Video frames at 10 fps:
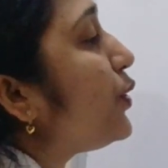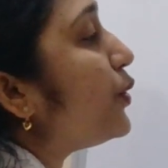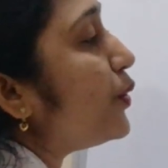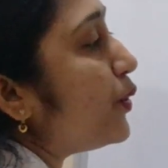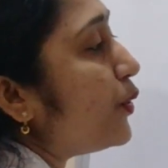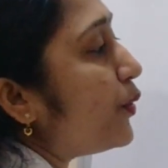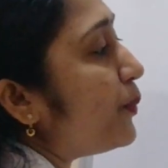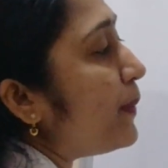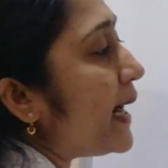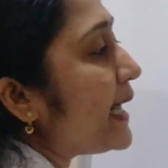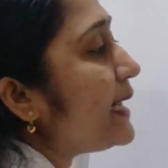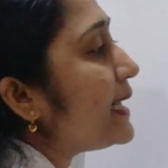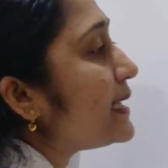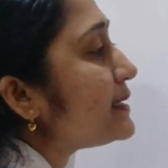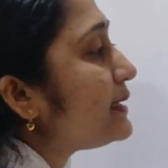cube
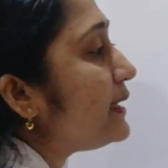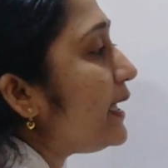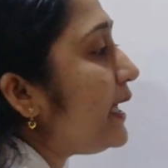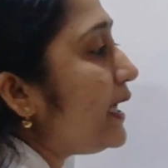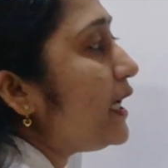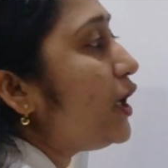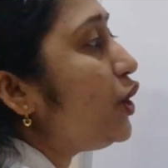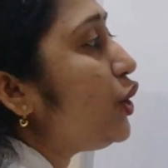minus three